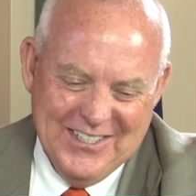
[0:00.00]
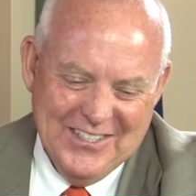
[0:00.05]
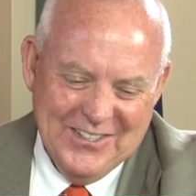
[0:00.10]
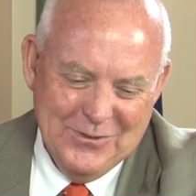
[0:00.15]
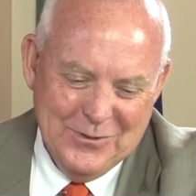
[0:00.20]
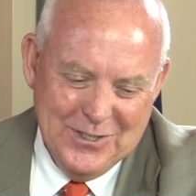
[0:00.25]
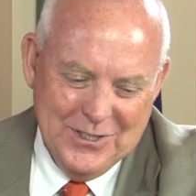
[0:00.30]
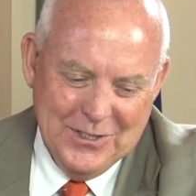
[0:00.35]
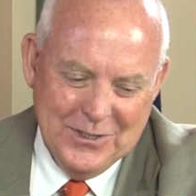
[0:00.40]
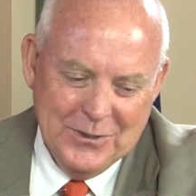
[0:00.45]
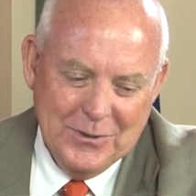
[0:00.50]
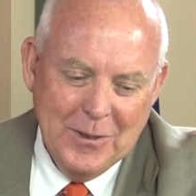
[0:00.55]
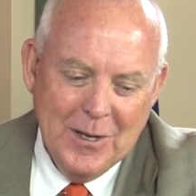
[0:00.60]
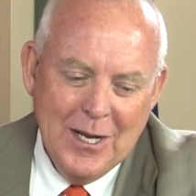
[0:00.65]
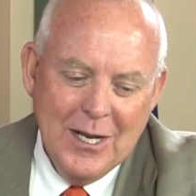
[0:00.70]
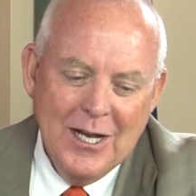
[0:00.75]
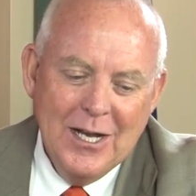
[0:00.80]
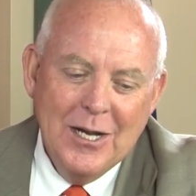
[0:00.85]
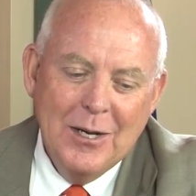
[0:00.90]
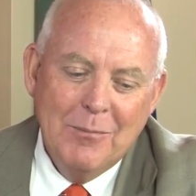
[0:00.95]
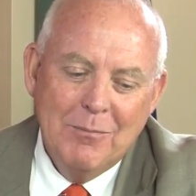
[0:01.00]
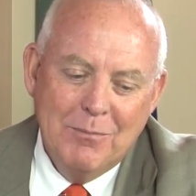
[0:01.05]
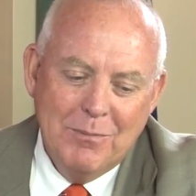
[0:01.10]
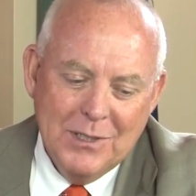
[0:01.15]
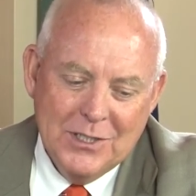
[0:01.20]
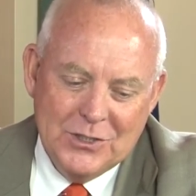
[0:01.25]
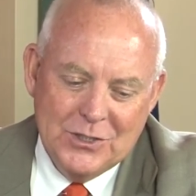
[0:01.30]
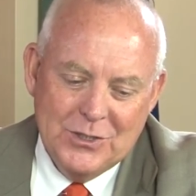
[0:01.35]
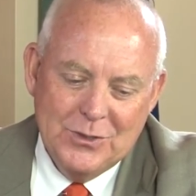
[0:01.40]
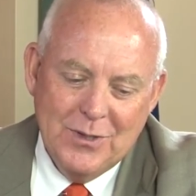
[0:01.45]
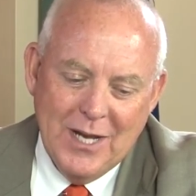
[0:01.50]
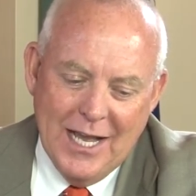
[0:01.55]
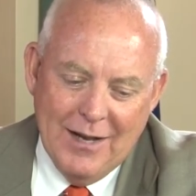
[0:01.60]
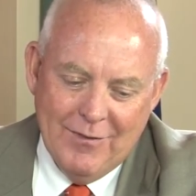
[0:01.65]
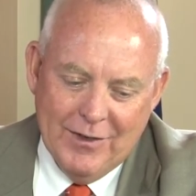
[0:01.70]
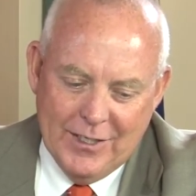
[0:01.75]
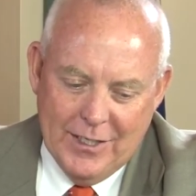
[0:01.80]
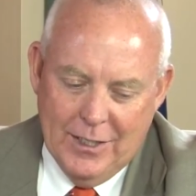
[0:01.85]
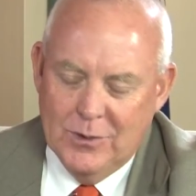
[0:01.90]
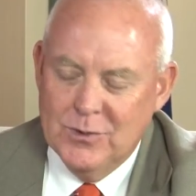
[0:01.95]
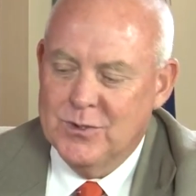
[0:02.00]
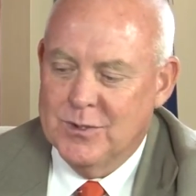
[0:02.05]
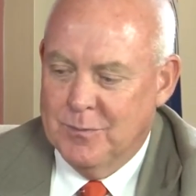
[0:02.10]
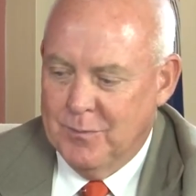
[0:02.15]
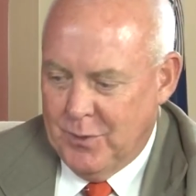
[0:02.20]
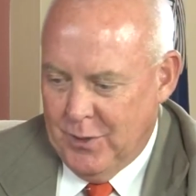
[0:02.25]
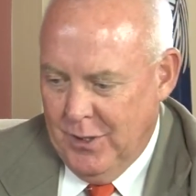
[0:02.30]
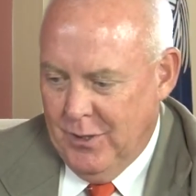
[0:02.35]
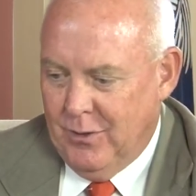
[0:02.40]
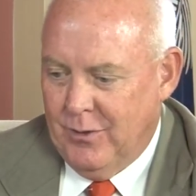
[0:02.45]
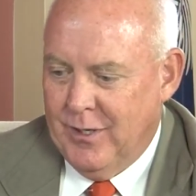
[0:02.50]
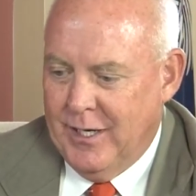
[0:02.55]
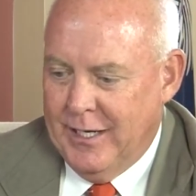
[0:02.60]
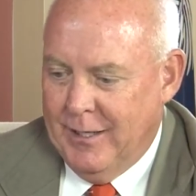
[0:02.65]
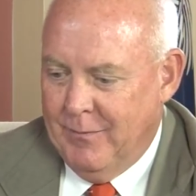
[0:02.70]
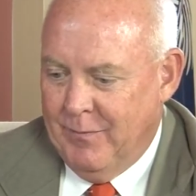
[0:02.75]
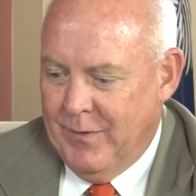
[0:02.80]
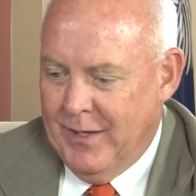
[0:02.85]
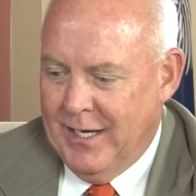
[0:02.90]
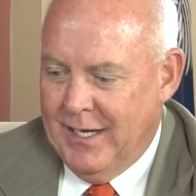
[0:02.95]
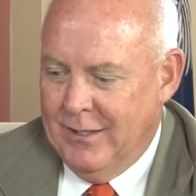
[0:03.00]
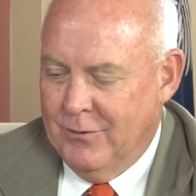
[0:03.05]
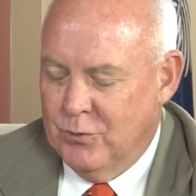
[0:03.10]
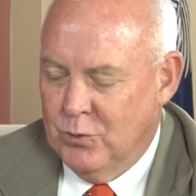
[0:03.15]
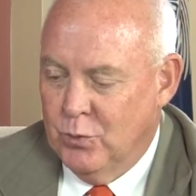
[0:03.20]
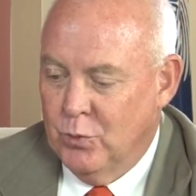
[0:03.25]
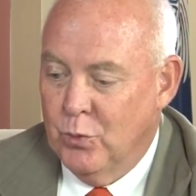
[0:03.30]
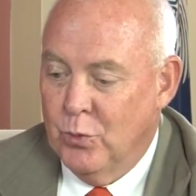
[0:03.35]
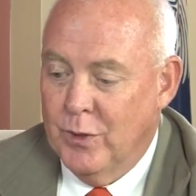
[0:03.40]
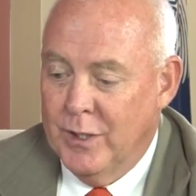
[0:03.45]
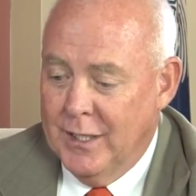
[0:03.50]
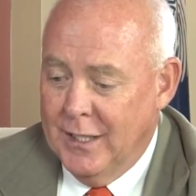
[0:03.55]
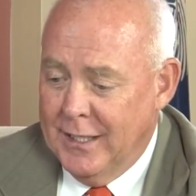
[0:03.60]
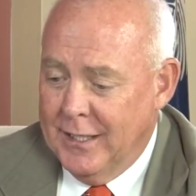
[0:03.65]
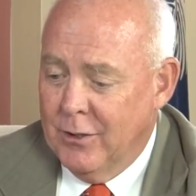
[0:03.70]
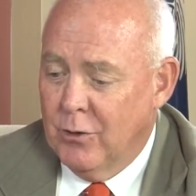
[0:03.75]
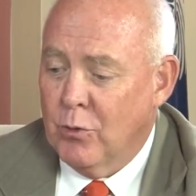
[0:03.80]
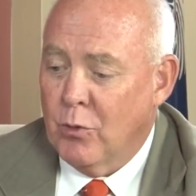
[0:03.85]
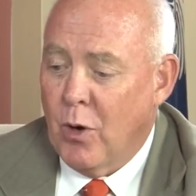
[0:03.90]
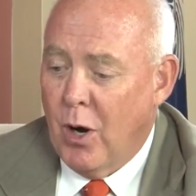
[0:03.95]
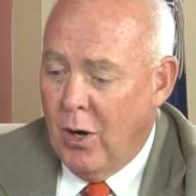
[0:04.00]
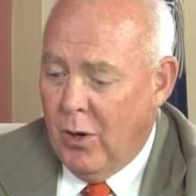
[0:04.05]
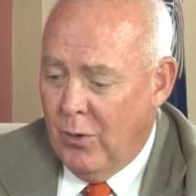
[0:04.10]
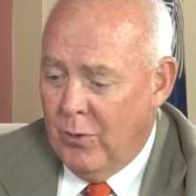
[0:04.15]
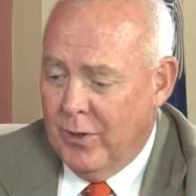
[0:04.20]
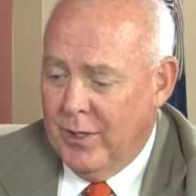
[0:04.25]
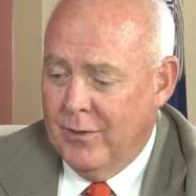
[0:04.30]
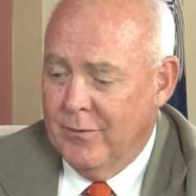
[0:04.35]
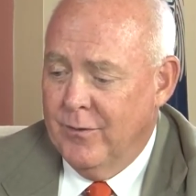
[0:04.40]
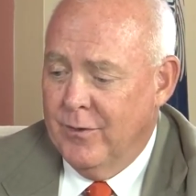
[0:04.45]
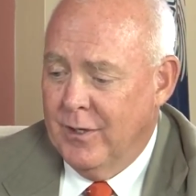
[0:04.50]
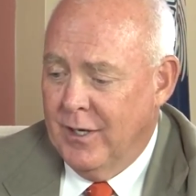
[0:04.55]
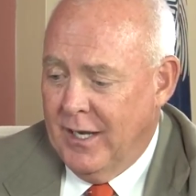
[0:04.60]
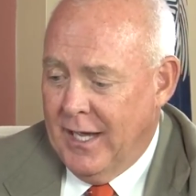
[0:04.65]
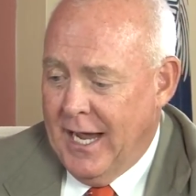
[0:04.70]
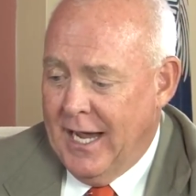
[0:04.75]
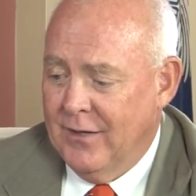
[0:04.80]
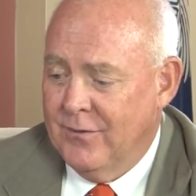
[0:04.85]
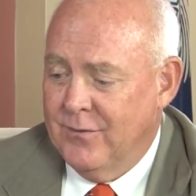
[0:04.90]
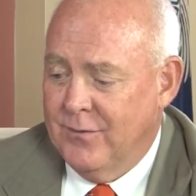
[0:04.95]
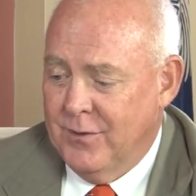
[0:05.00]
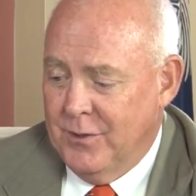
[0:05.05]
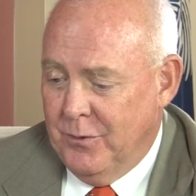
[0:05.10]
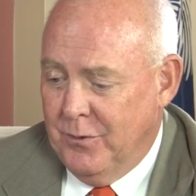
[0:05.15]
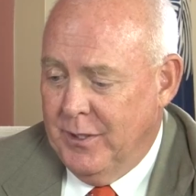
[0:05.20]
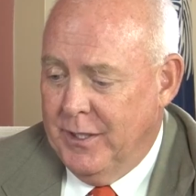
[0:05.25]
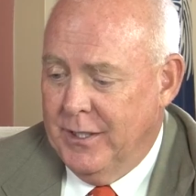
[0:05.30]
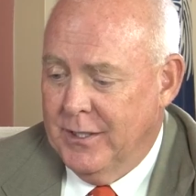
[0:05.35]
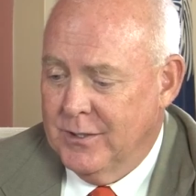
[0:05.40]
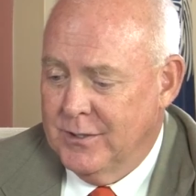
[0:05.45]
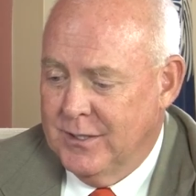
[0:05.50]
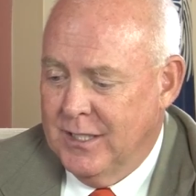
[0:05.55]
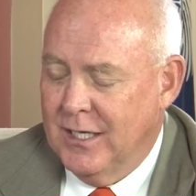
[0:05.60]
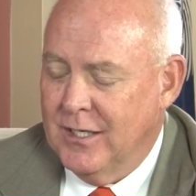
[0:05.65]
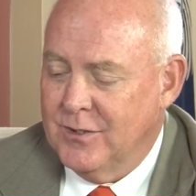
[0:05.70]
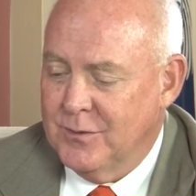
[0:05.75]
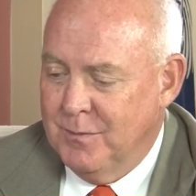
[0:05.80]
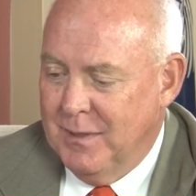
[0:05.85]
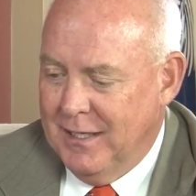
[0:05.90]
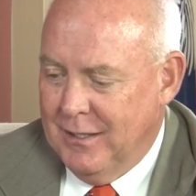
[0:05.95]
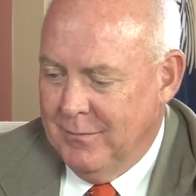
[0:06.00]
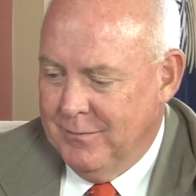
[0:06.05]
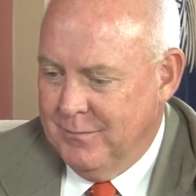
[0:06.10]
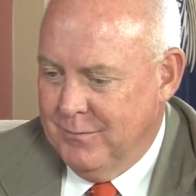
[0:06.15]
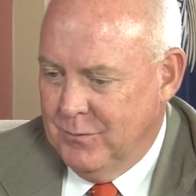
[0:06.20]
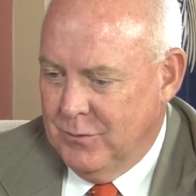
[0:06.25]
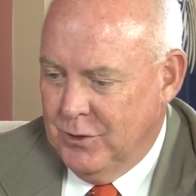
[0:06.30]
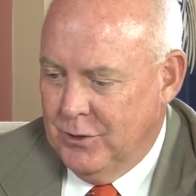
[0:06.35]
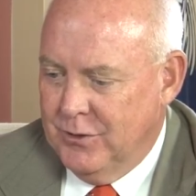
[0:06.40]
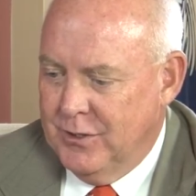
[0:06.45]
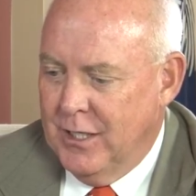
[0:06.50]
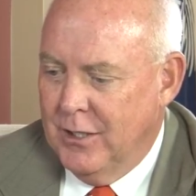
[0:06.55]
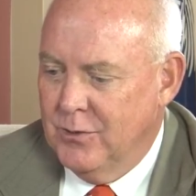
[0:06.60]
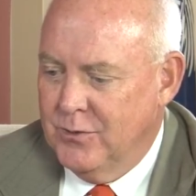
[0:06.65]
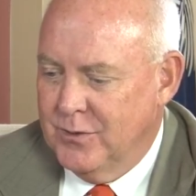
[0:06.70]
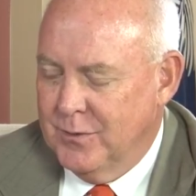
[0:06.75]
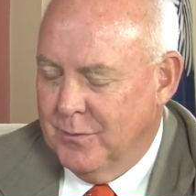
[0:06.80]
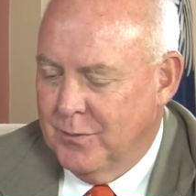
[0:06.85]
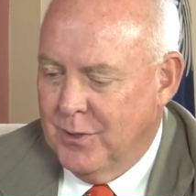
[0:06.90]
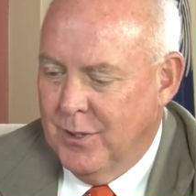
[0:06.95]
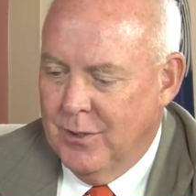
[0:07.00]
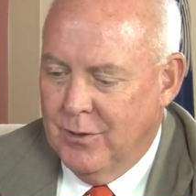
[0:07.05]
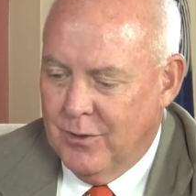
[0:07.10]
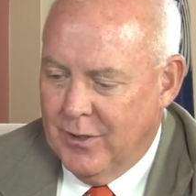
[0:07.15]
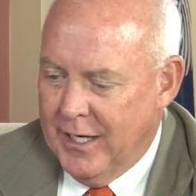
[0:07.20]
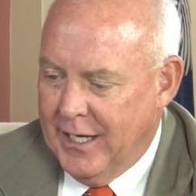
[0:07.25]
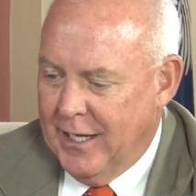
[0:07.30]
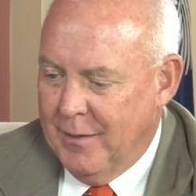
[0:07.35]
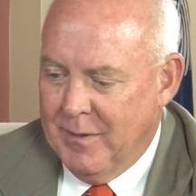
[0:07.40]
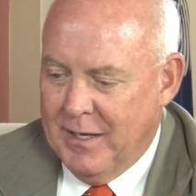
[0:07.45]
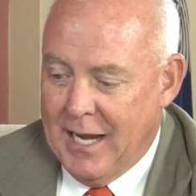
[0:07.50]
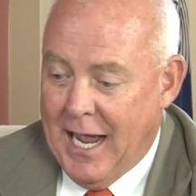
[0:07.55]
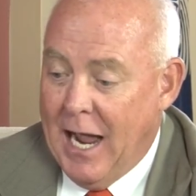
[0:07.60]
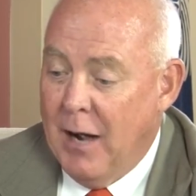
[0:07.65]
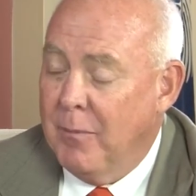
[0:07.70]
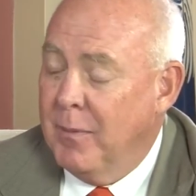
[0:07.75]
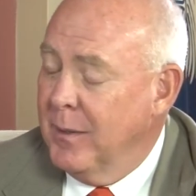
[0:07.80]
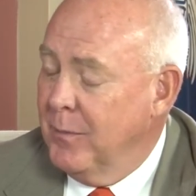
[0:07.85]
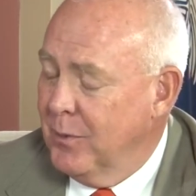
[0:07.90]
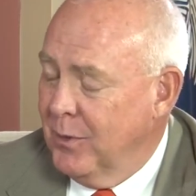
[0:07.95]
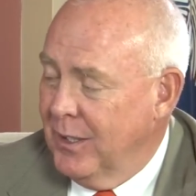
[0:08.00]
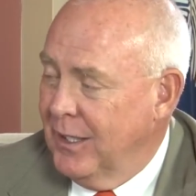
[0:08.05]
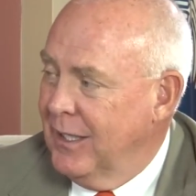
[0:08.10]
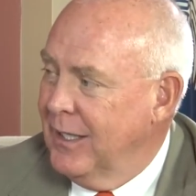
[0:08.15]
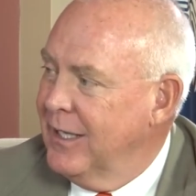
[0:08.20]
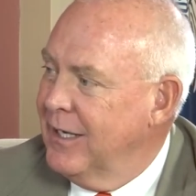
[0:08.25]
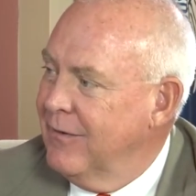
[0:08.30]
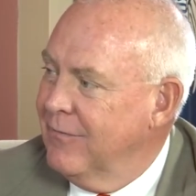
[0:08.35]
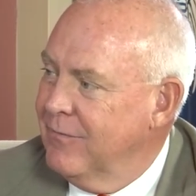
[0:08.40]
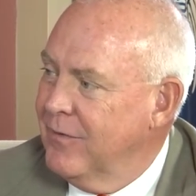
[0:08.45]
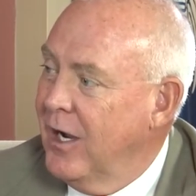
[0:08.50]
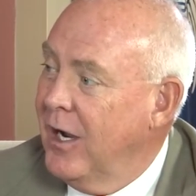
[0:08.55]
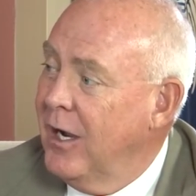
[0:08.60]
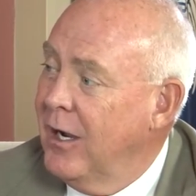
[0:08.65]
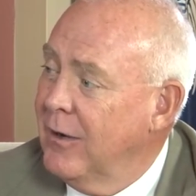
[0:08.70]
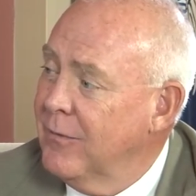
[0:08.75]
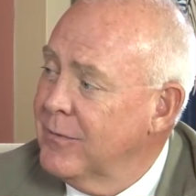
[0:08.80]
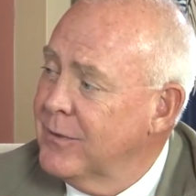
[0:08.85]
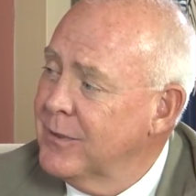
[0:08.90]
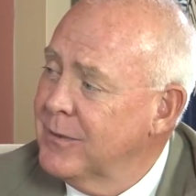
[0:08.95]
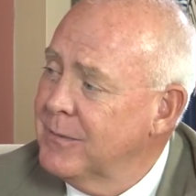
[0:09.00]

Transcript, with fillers: do too. right. But you have a docent program that has really grown over the last few years. Tell us about your docent program and how people can get involved.